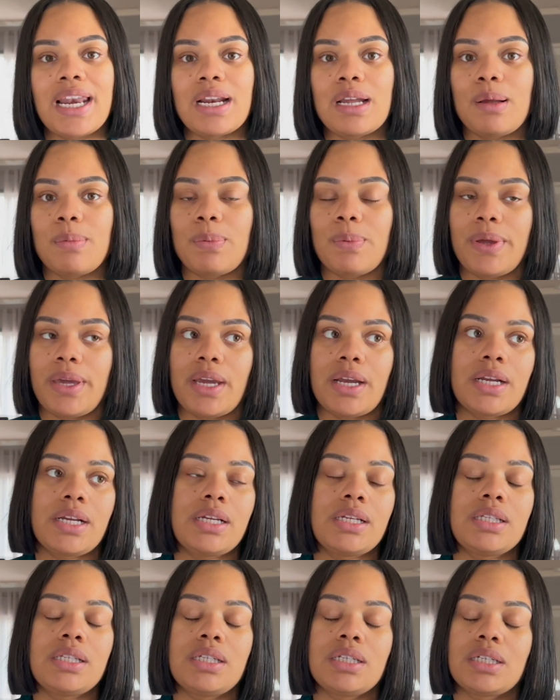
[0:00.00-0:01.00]
a couple errand
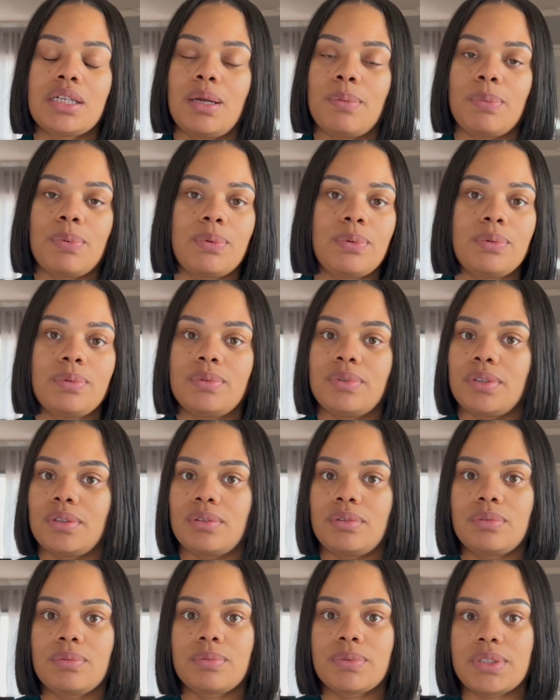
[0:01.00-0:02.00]
a couple
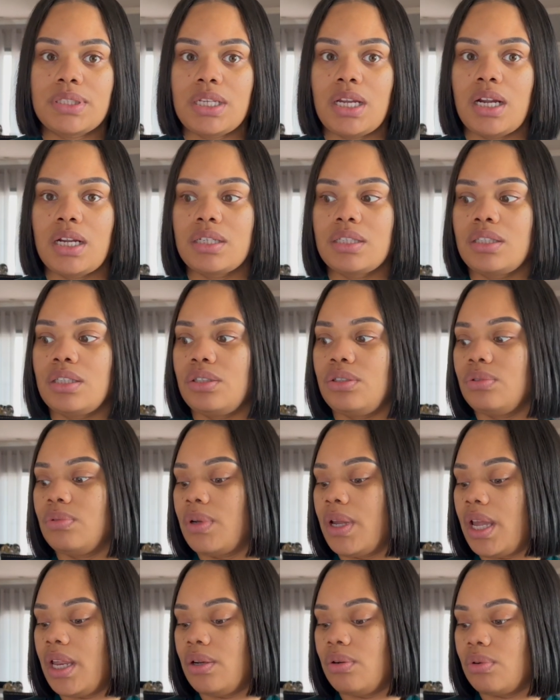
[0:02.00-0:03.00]
little returns to do
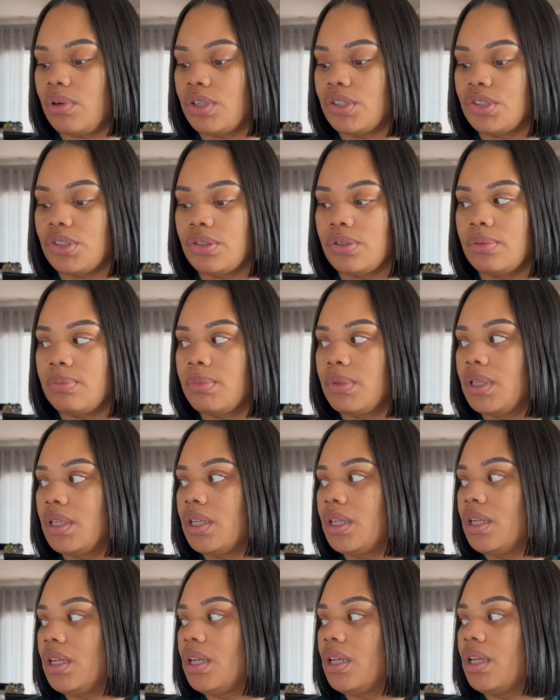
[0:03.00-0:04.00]
at nordstrom
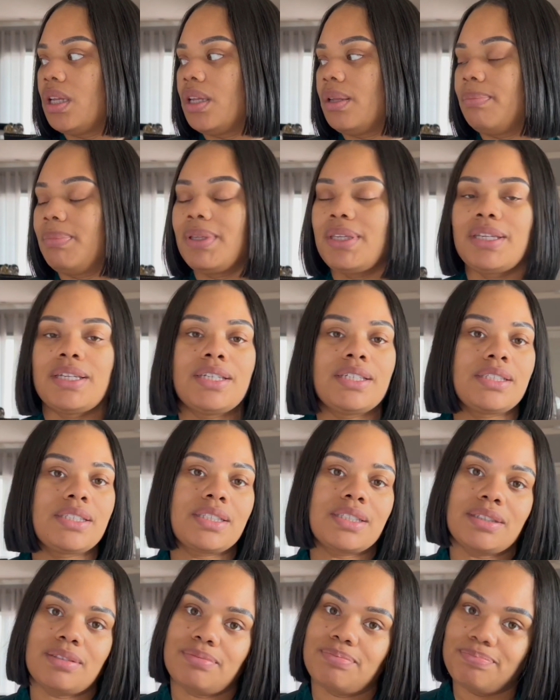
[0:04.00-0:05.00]
because
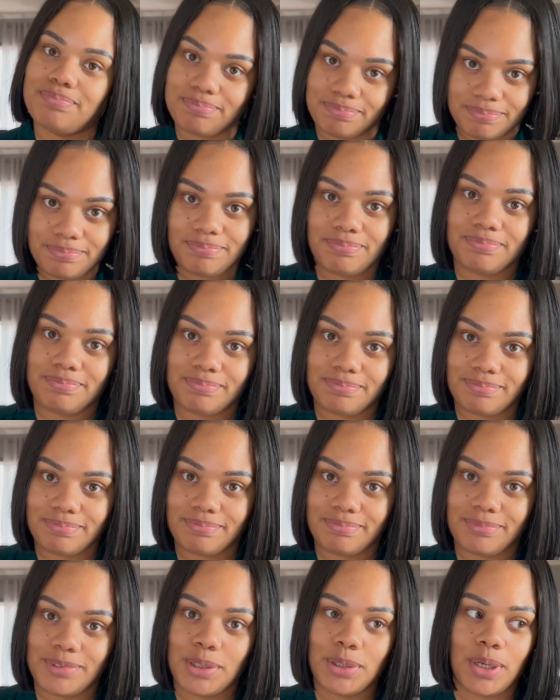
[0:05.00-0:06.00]

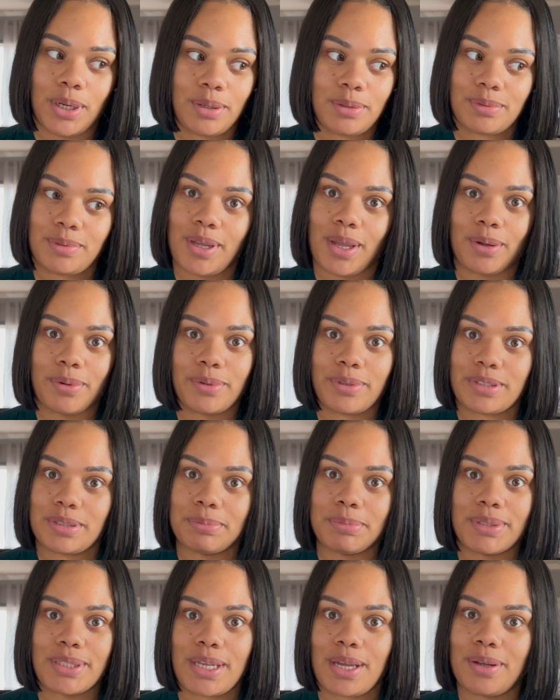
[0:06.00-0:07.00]
you know how
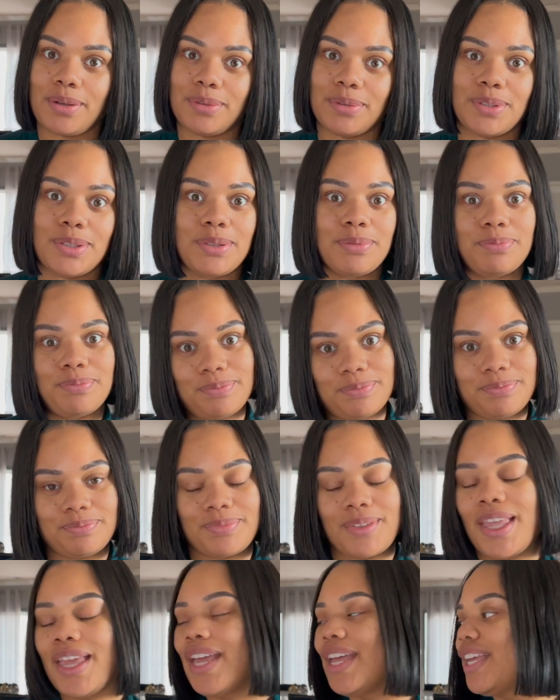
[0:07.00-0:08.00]
christmas goes
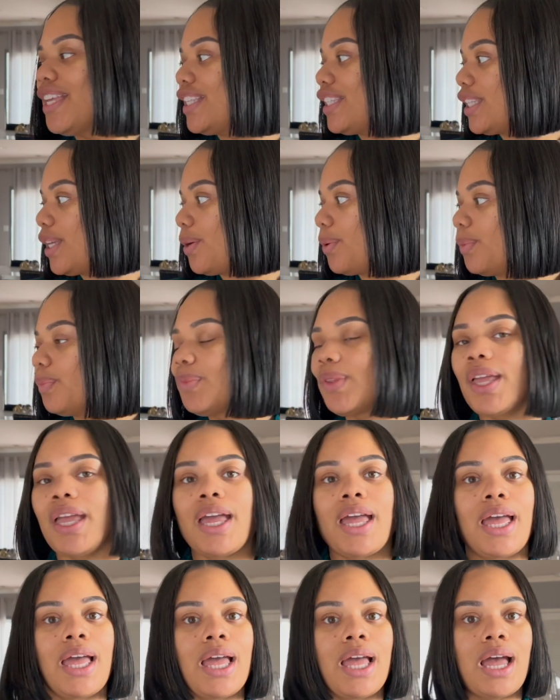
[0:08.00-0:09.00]
so
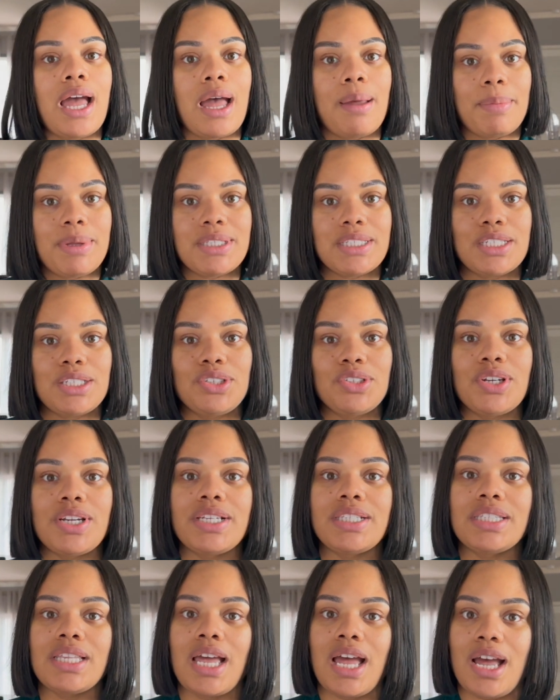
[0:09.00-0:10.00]
i'm about to get
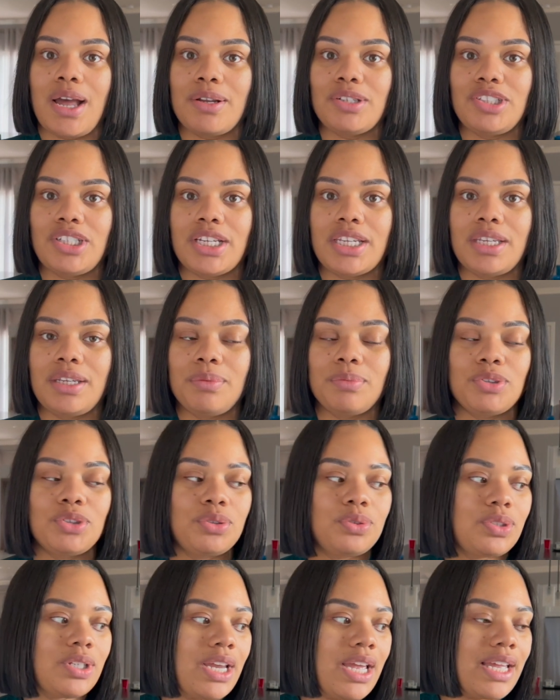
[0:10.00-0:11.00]
dressed i'll check in with
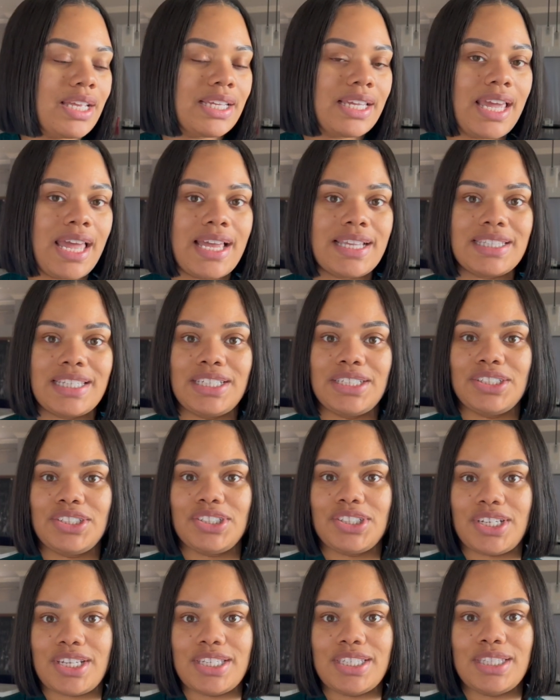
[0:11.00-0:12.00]
you guys in
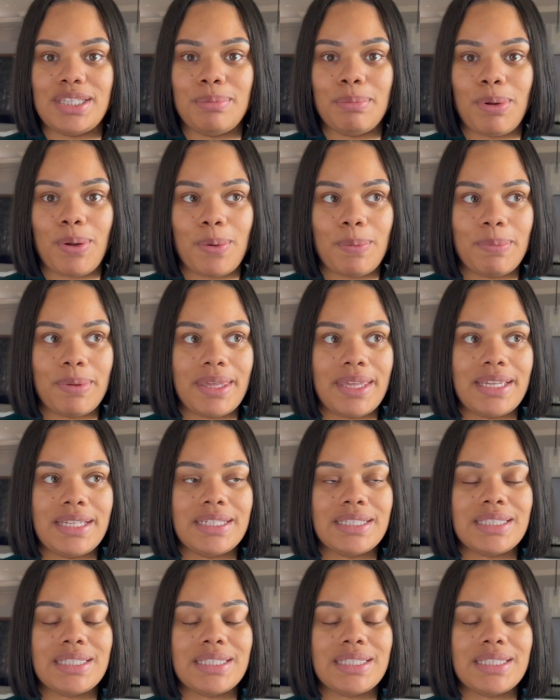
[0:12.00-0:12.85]
just a moment